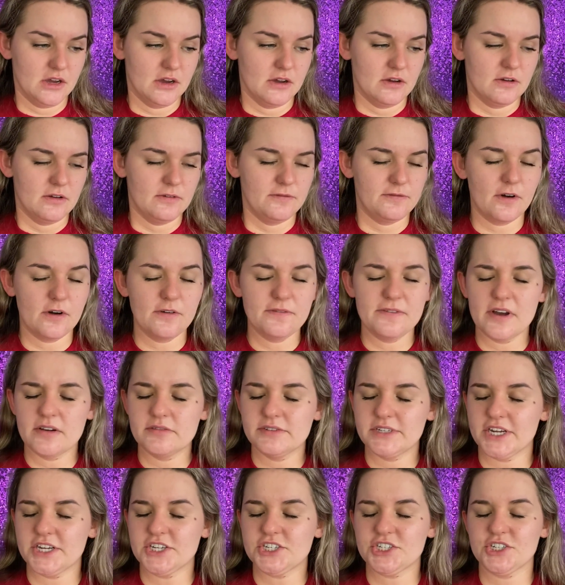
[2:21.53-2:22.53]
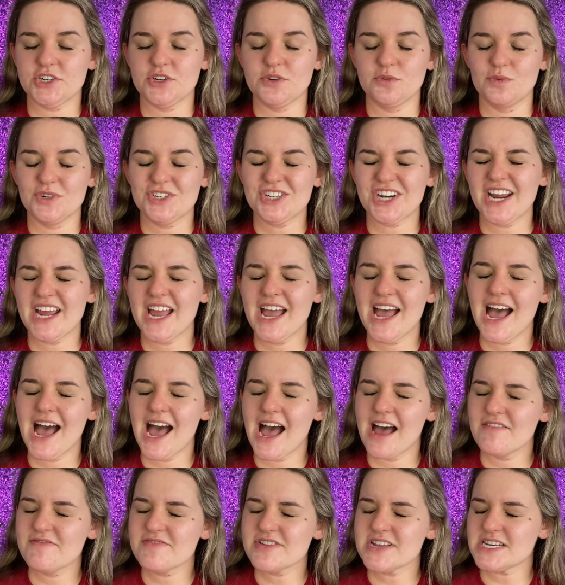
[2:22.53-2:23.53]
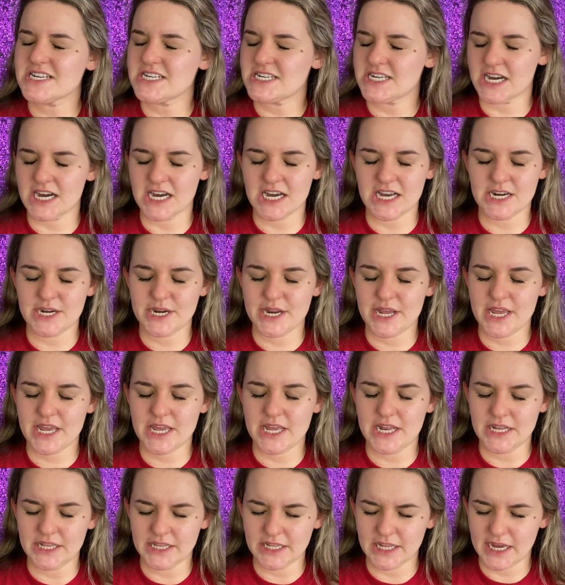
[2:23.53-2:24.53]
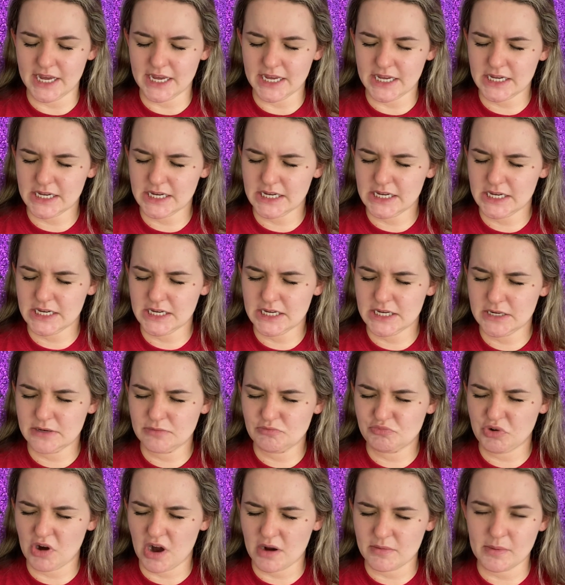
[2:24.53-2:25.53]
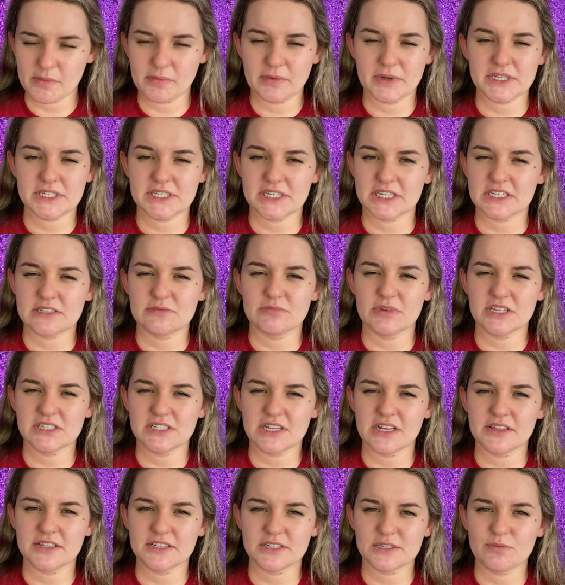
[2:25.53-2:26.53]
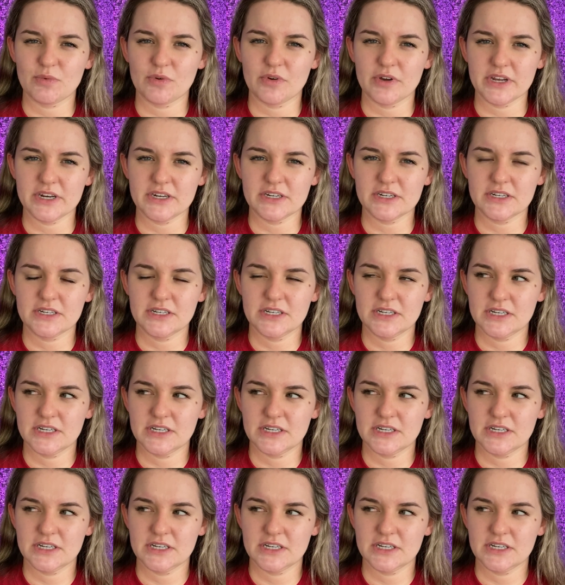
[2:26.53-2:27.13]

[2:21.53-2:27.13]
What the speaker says: full foundation, which I haven't done in like probably 6 months at this point.